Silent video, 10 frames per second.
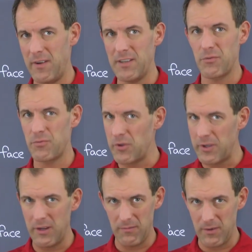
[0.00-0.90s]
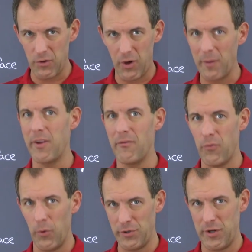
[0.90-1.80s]
And it's a really incredibly
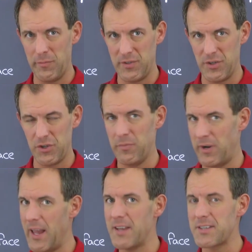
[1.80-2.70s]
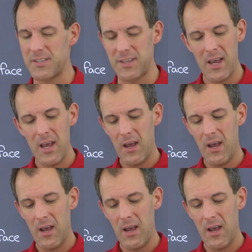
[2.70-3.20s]
unfortunate position. But in essence,